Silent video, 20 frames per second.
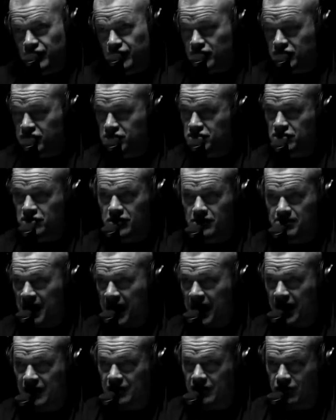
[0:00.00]
for sure
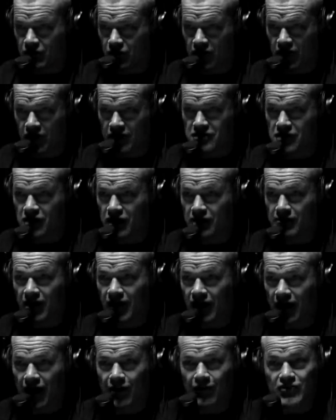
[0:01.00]
Patton, we're not talking about
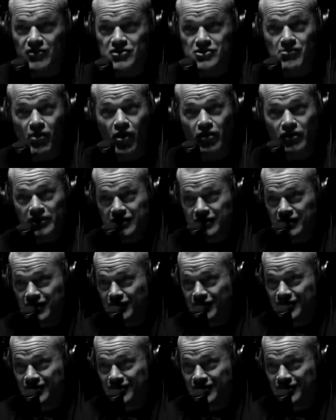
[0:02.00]
a guy with a small ego.